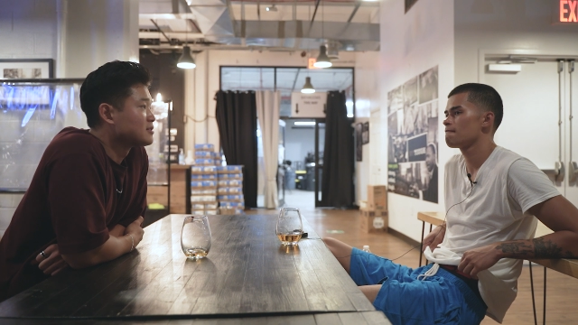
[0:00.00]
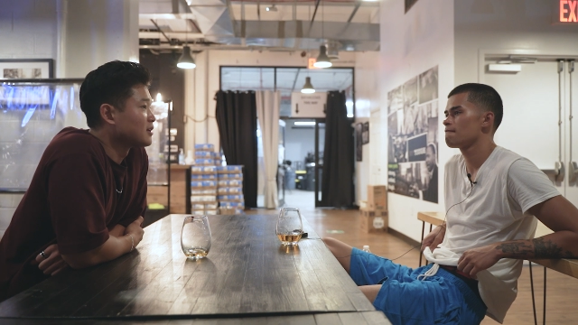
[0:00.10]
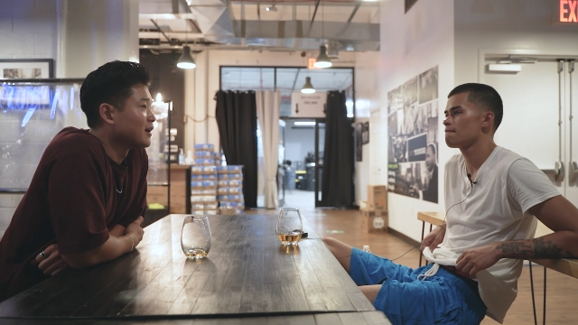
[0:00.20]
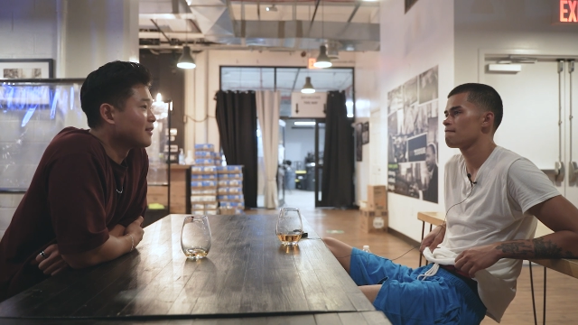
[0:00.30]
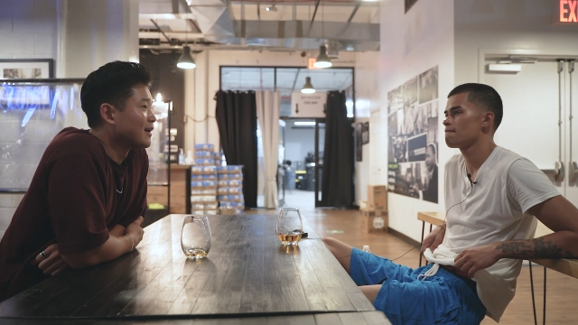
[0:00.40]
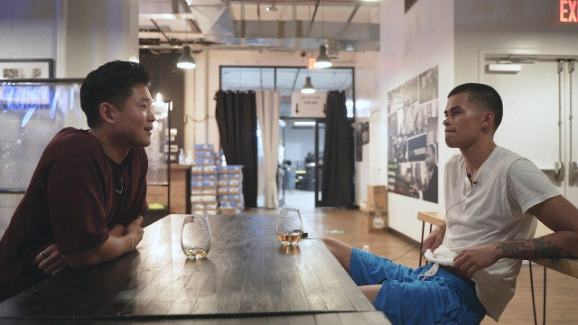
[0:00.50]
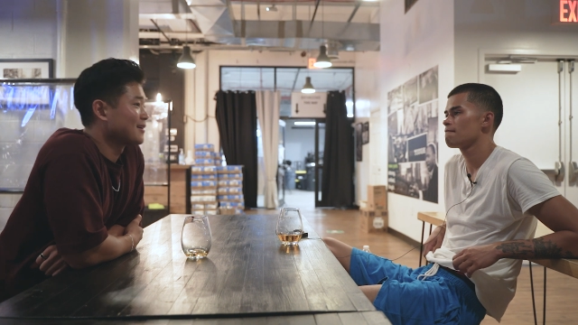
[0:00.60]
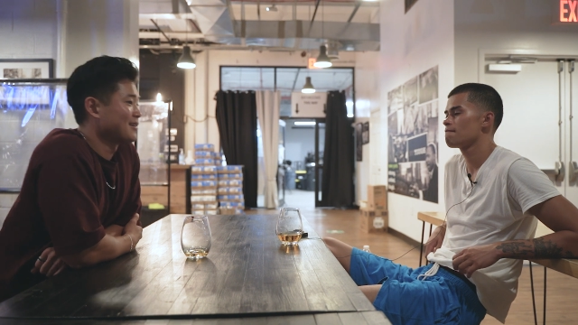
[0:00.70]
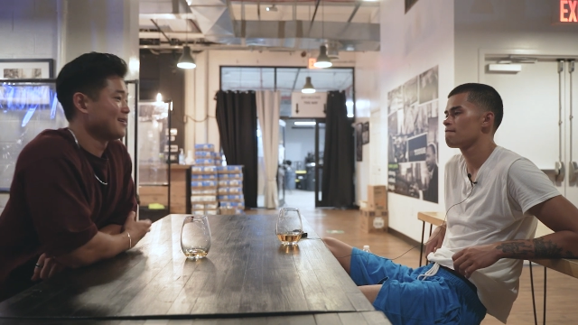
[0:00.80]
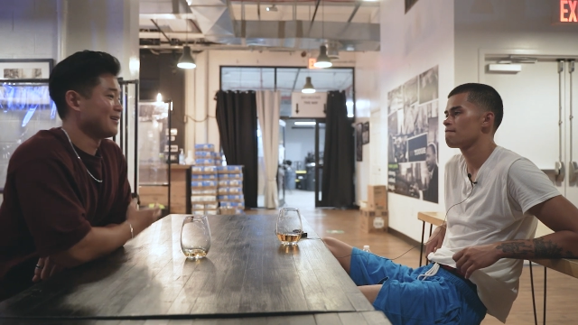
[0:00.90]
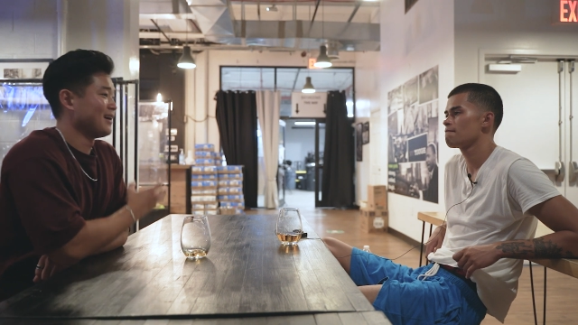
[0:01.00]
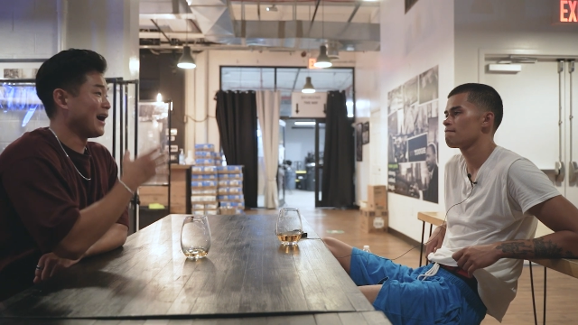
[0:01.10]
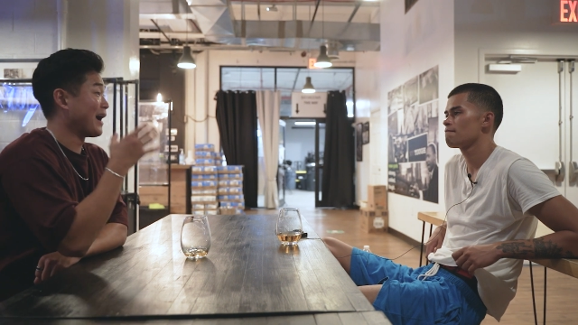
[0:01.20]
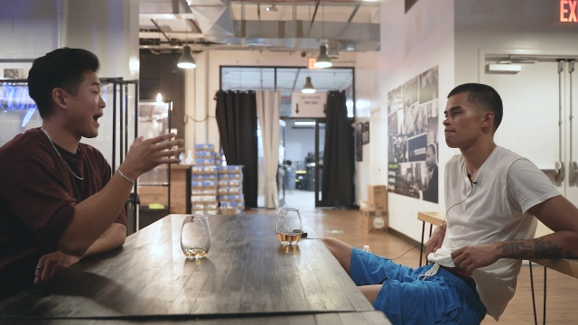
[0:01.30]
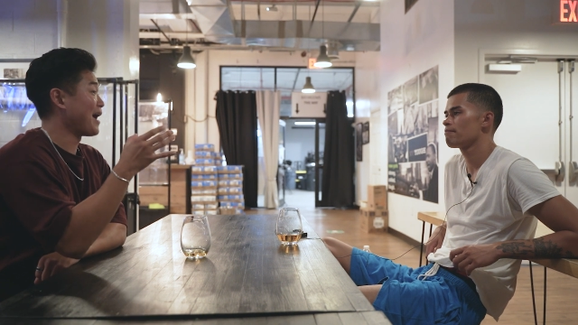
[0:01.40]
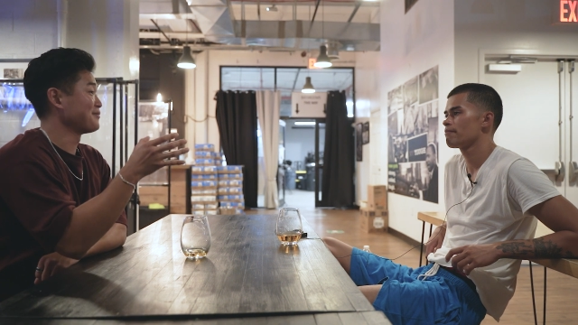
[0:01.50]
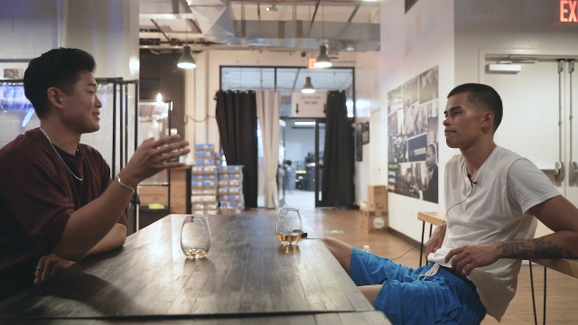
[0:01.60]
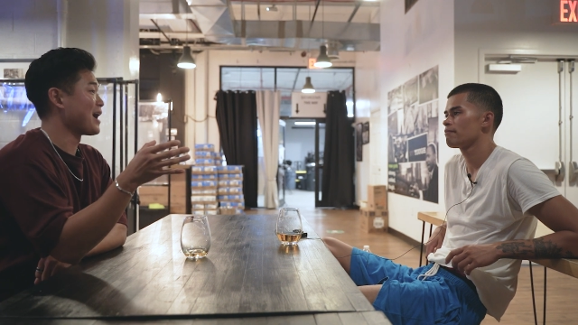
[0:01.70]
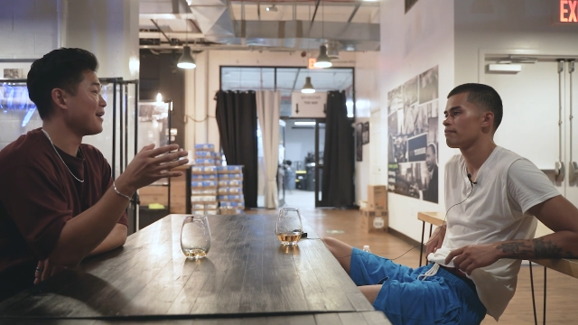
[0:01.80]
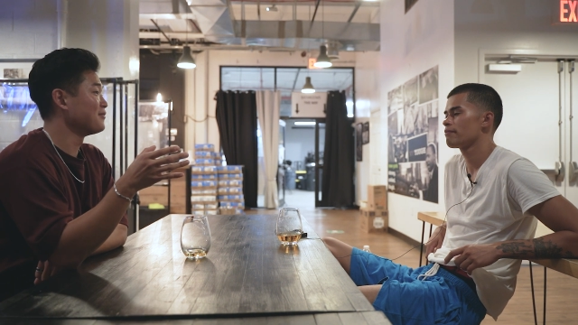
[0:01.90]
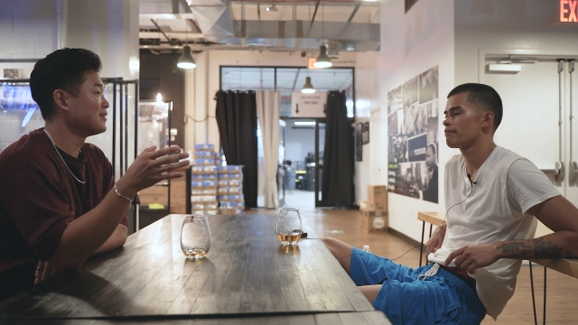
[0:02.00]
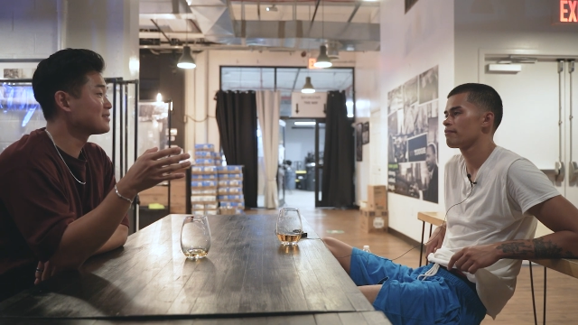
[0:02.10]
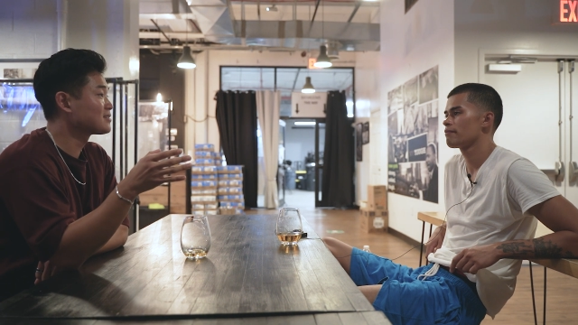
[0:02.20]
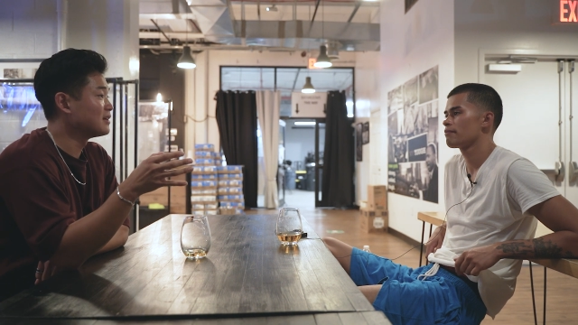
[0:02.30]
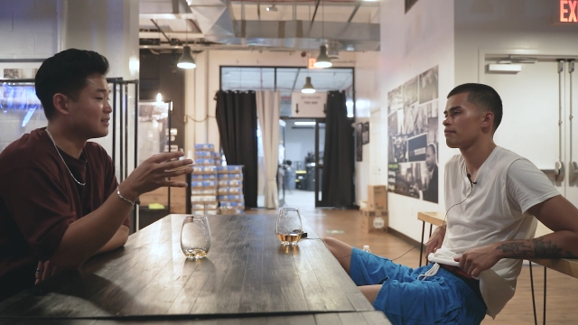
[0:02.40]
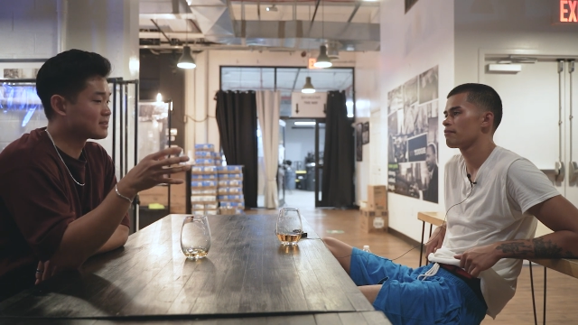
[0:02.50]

Speaker 1: it's not like I have to have this.